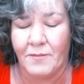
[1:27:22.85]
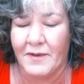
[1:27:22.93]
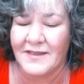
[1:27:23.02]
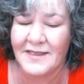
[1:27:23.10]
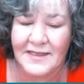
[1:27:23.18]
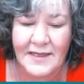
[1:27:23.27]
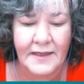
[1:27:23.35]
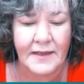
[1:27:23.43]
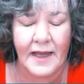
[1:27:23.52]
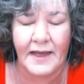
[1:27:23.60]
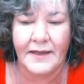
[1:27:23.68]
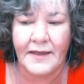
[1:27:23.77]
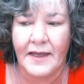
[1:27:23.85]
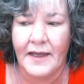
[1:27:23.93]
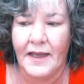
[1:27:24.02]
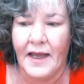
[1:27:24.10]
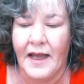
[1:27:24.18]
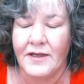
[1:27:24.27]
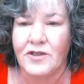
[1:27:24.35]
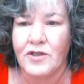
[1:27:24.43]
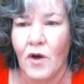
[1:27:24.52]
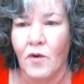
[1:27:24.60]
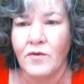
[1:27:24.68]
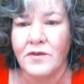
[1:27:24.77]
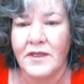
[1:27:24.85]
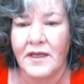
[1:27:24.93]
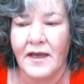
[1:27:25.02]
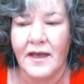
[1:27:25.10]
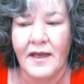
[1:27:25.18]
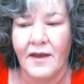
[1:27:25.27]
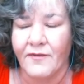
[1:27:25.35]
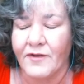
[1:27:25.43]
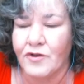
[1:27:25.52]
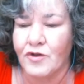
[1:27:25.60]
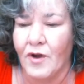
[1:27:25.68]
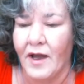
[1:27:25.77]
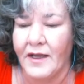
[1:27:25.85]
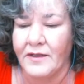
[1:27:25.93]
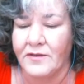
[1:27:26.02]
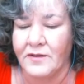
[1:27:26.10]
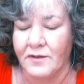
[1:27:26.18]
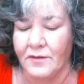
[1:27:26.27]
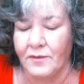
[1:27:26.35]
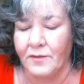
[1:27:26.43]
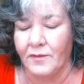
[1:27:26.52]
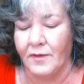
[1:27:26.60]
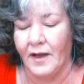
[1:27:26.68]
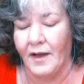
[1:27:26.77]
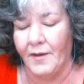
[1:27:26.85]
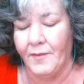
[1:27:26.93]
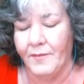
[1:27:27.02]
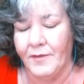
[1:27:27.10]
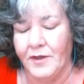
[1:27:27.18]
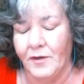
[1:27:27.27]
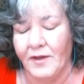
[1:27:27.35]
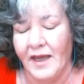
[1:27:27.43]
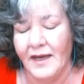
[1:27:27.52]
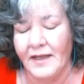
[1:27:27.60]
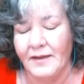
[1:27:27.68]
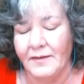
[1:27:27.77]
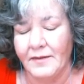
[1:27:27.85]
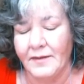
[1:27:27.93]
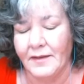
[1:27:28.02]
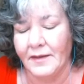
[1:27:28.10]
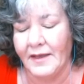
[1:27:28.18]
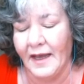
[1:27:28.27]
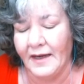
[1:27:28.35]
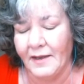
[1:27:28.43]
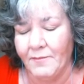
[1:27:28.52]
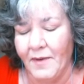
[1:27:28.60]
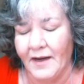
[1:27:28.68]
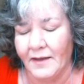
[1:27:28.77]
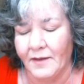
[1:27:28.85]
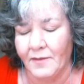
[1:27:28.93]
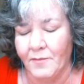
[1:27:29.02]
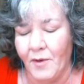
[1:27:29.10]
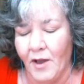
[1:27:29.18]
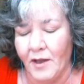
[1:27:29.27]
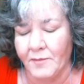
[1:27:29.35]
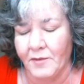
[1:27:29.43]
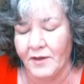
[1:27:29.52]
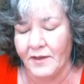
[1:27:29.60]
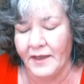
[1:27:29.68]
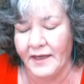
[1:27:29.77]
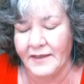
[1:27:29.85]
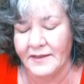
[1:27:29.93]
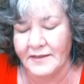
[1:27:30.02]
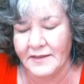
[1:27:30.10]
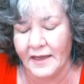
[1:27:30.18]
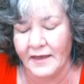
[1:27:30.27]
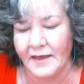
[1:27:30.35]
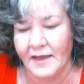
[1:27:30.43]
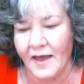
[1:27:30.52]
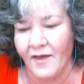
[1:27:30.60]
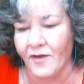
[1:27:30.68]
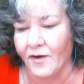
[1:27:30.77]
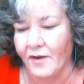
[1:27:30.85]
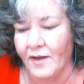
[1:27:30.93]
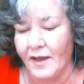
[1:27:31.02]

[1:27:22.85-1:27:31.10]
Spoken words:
But still, I don't think I ever tried to, getting metal and polymer clay to stay together.